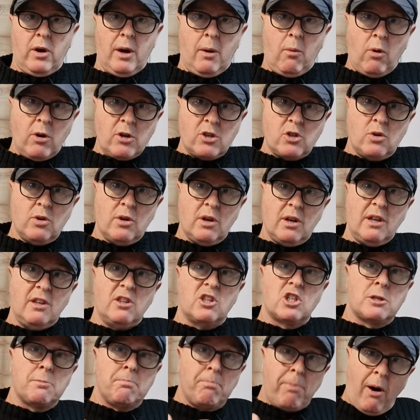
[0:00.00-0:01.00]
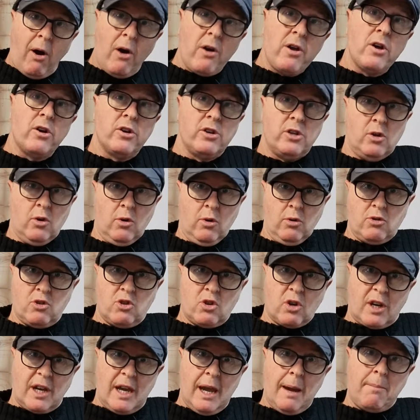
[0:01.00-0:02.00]
I want to inspire you
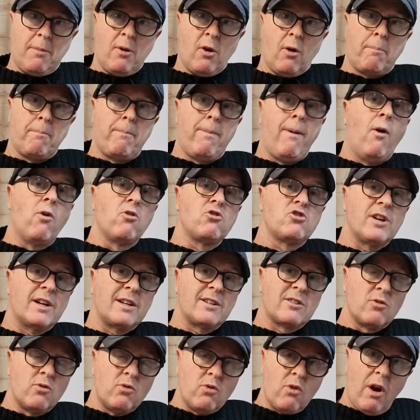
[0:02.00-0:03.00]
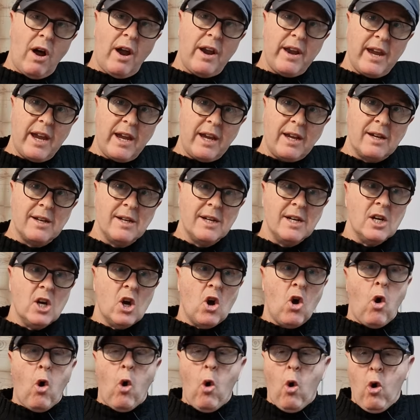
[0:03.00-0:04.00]
to keep your projects running,
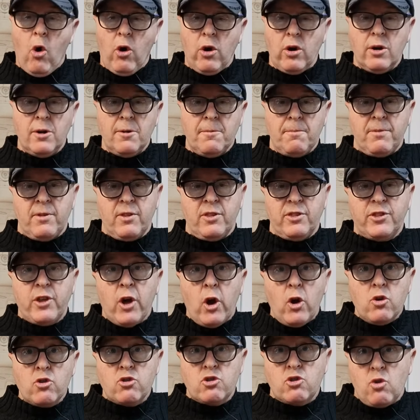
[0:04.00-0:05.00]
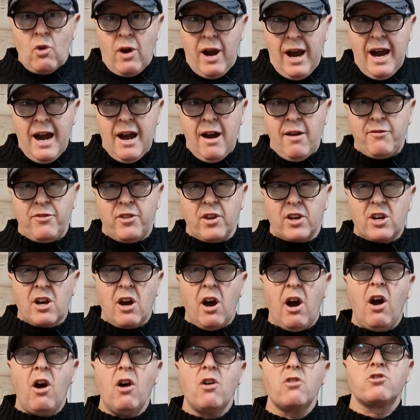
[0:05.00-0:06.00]
or those who have the
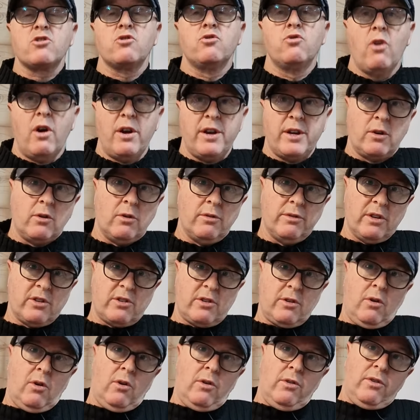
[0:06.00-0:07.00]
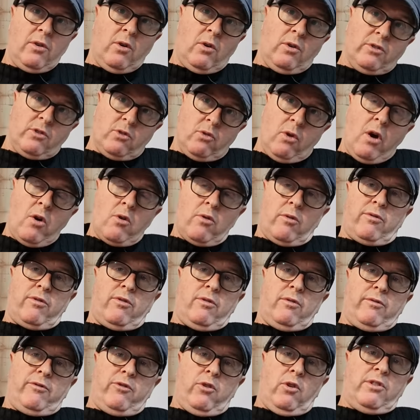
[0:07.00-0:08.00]
cars running on the road
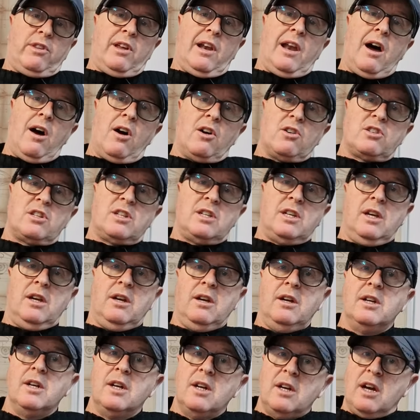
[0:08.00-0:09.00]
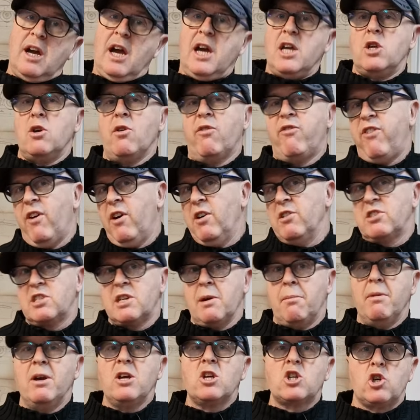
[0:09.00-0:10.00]
for the last year and you find
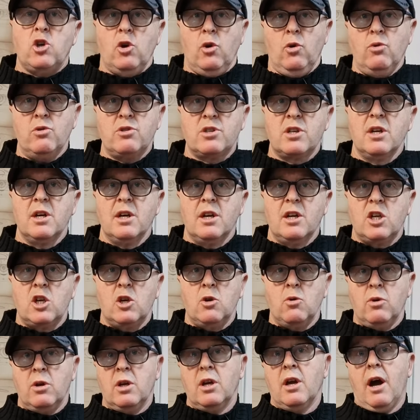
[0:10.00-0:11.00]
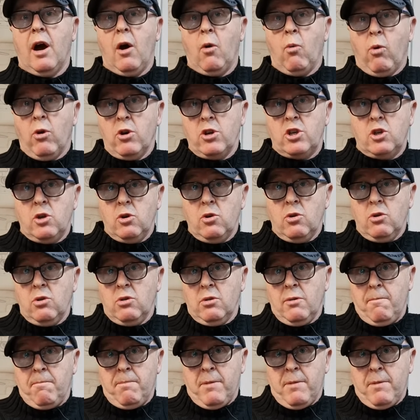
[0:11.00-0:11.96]
some issues, I want to